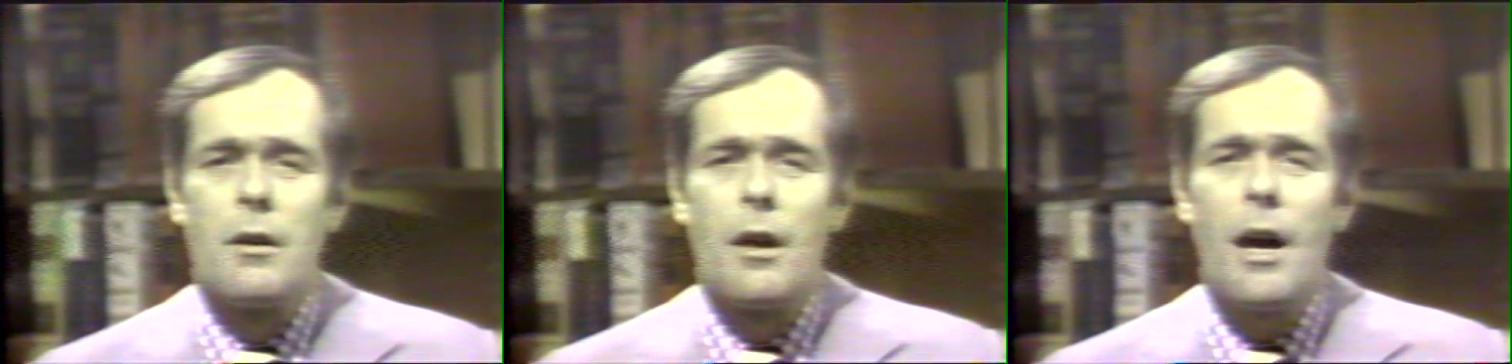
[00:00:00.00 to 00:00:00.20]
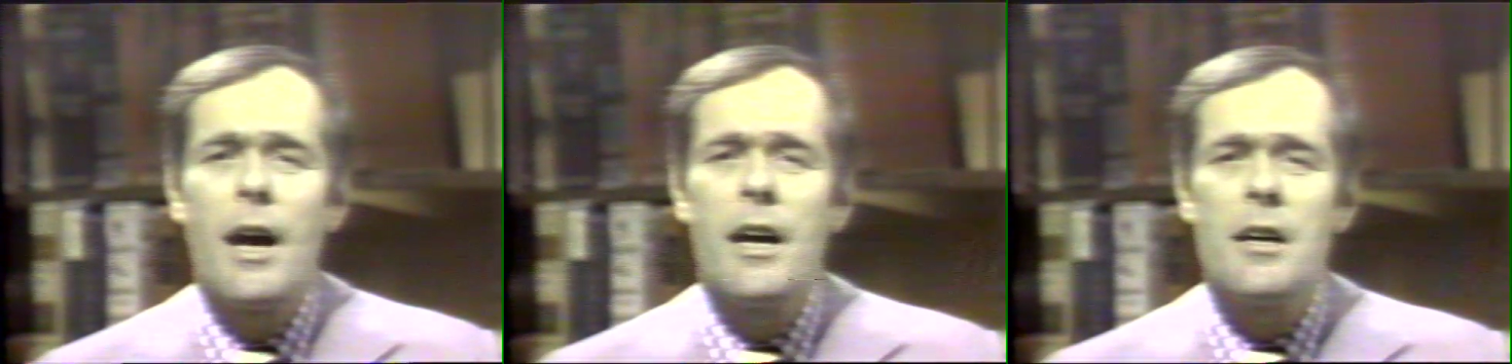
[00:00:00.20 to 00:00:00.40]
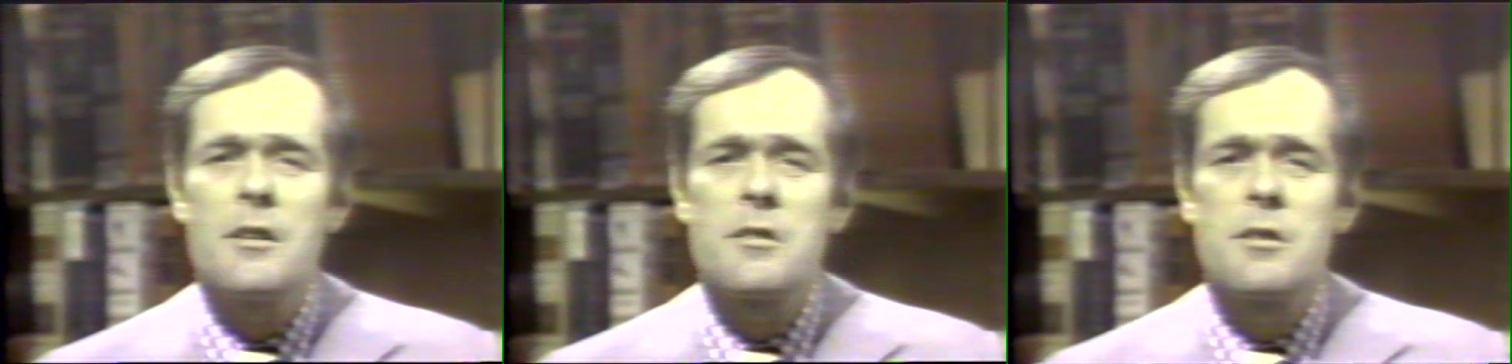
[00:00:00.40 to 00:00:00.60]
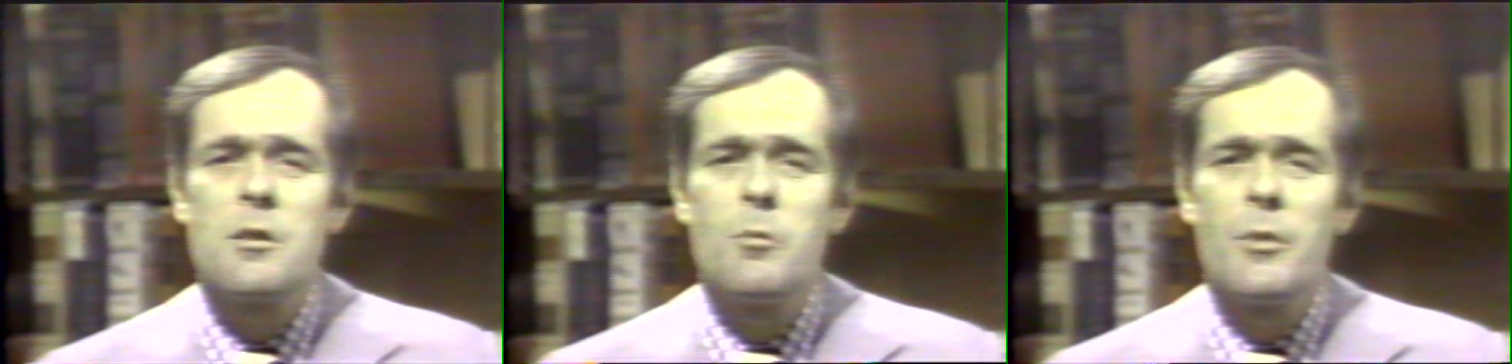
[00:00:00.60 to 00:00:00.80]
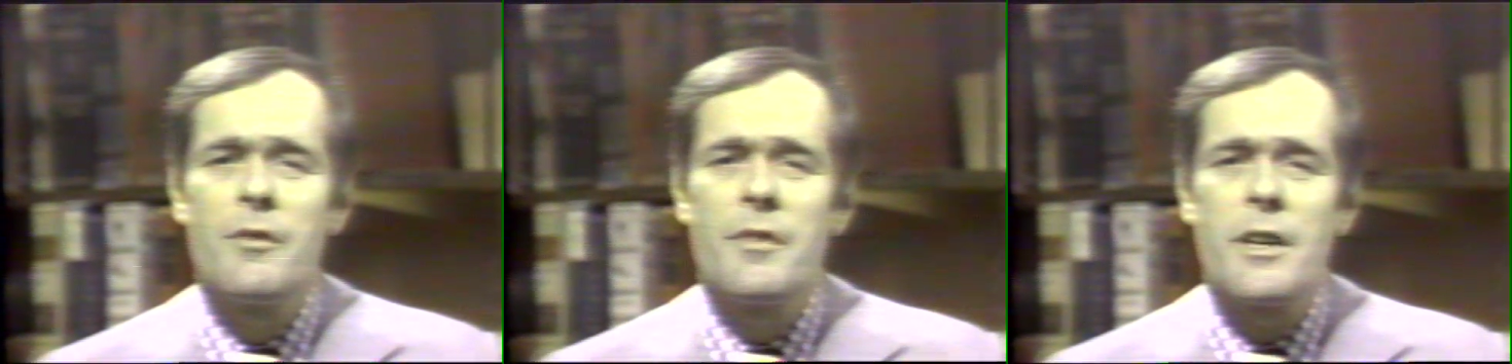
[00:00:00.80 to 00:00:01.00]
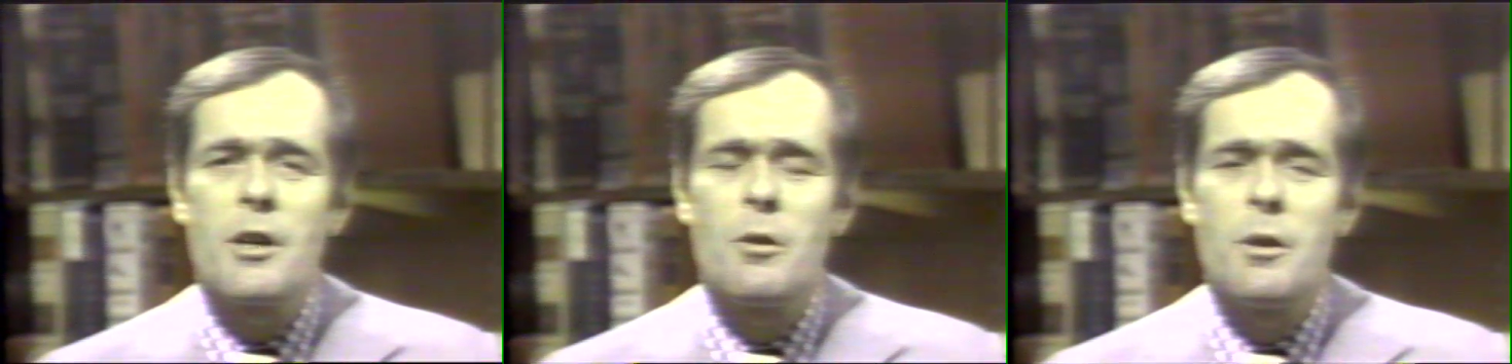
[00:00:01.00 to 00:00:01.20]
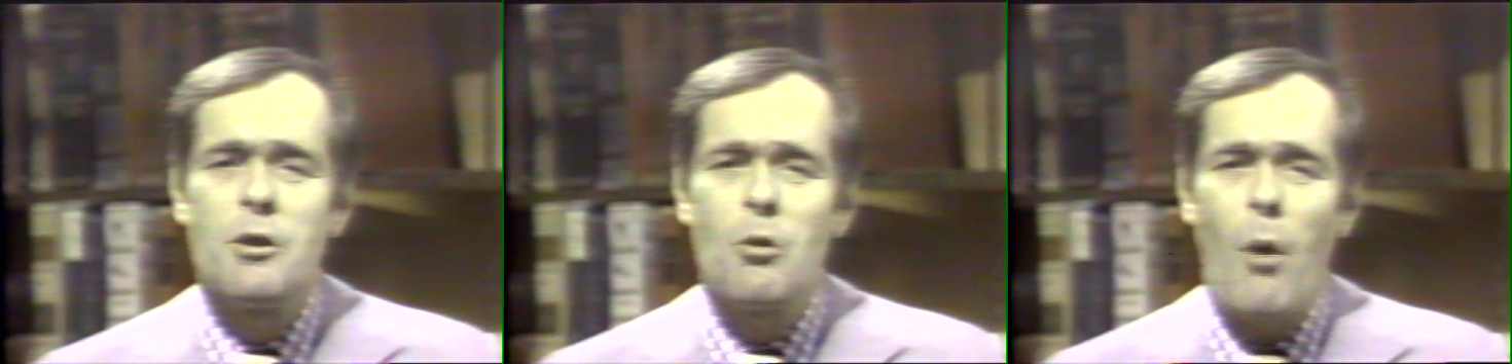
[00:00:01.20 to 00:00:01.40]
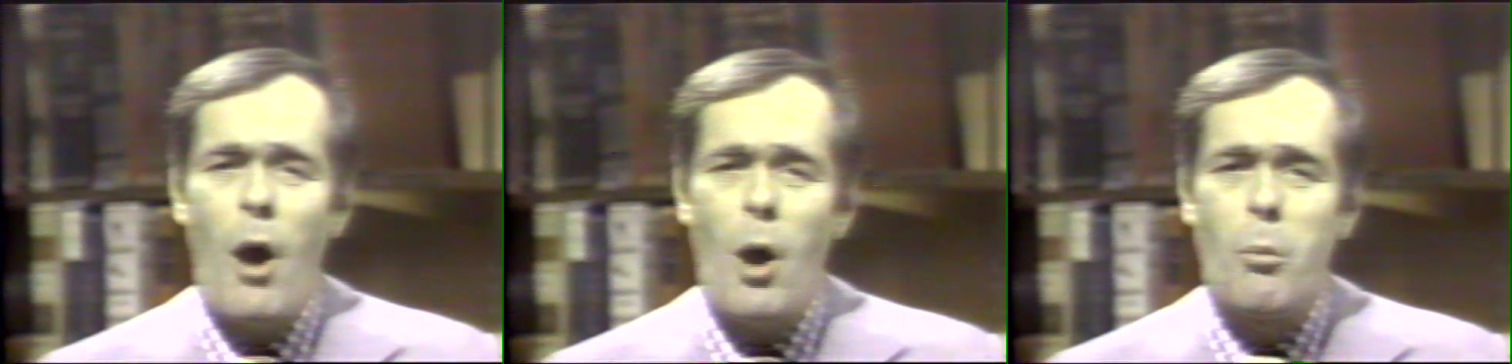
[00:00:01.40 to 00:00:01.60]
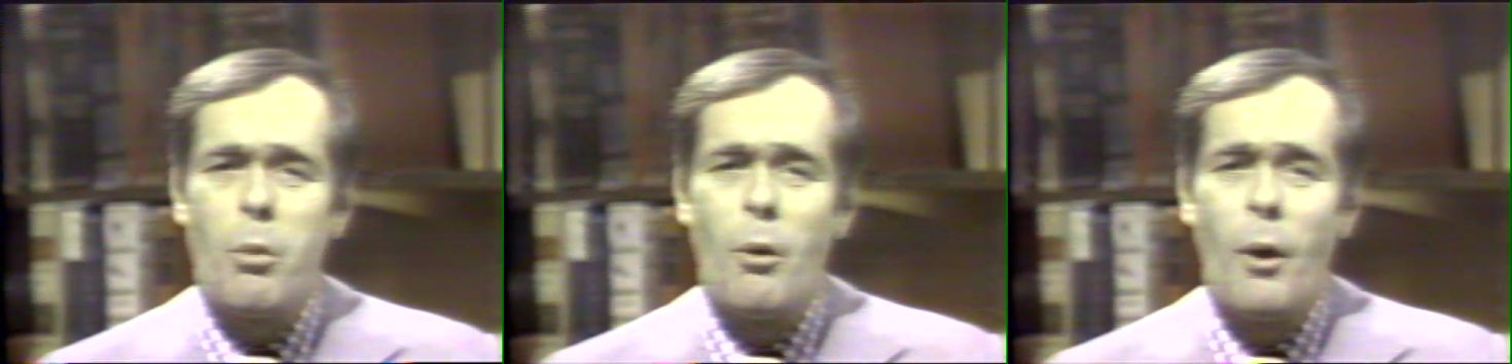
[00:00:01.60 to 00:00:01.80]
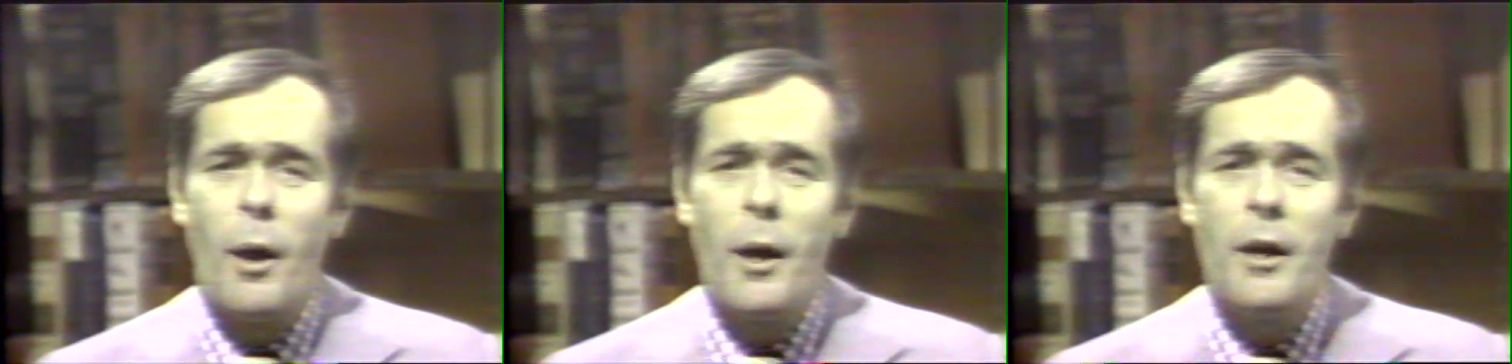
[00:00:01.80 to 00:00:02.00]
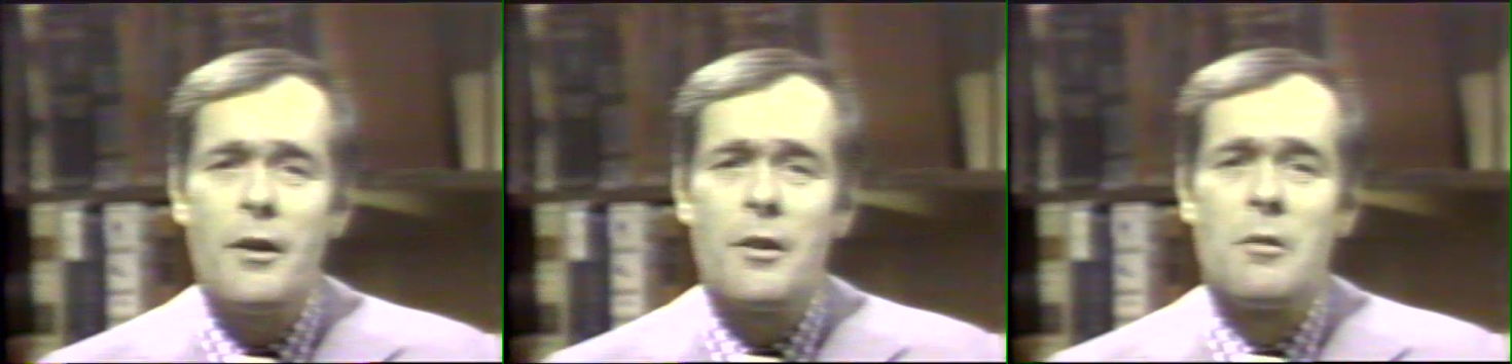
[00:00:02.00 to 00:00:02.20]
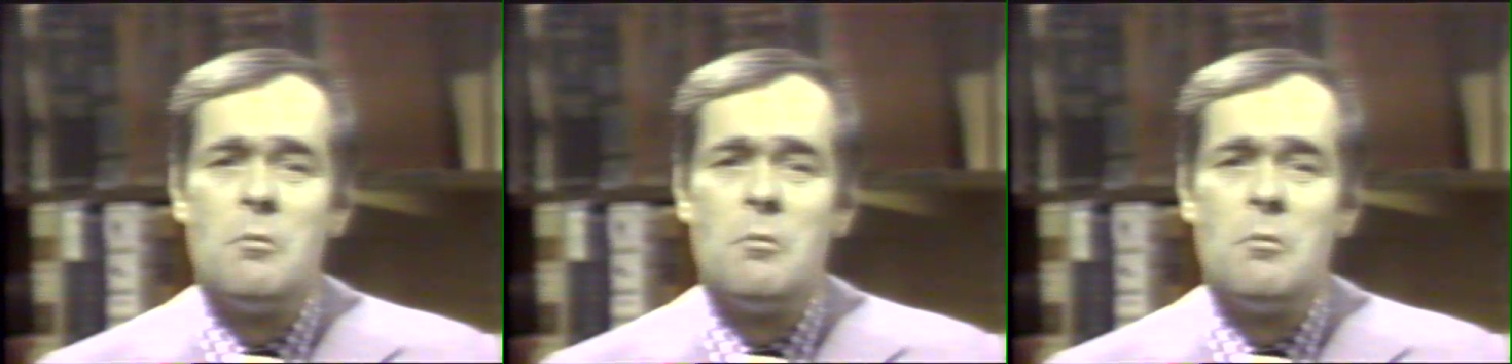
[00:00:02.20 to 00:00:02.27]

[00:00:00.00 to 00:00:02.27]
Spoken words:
I ask them if they're going to operate,